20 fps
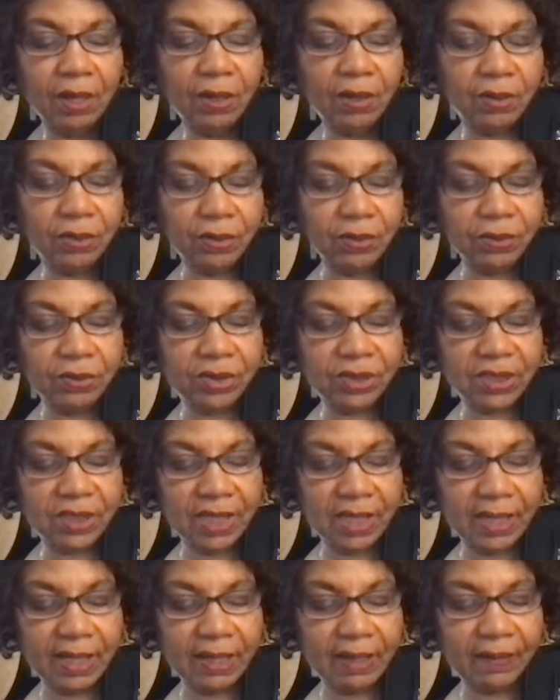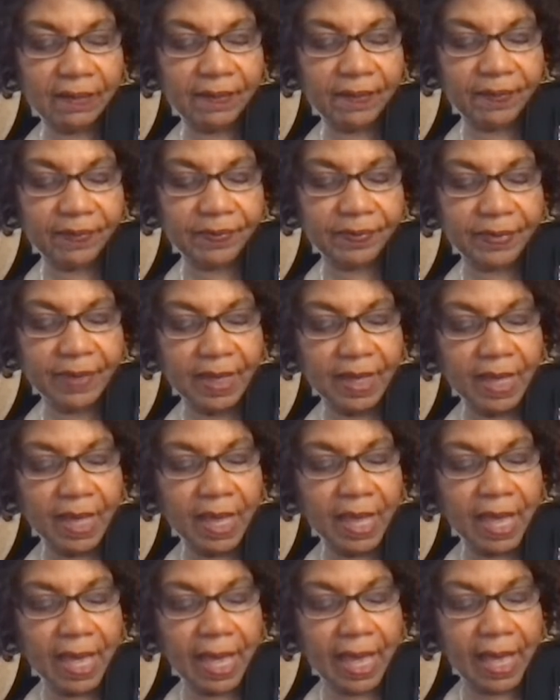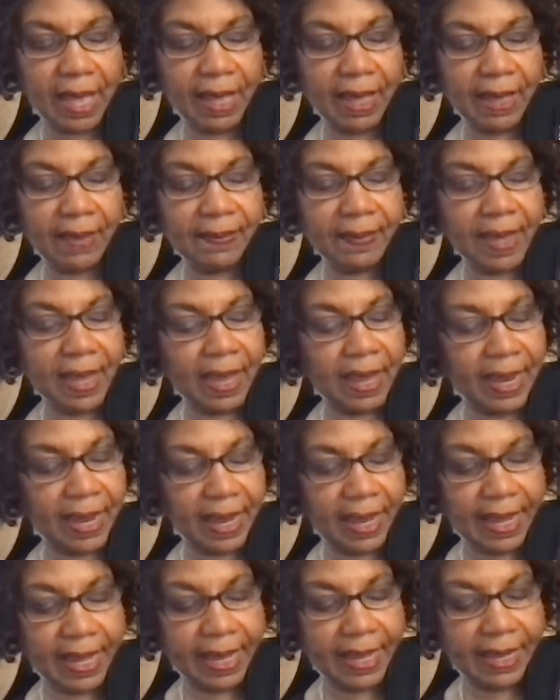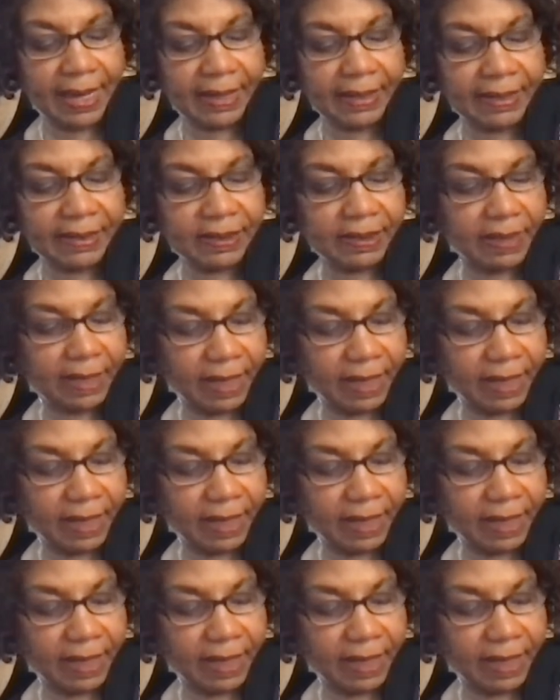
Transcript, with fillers: glue stick, and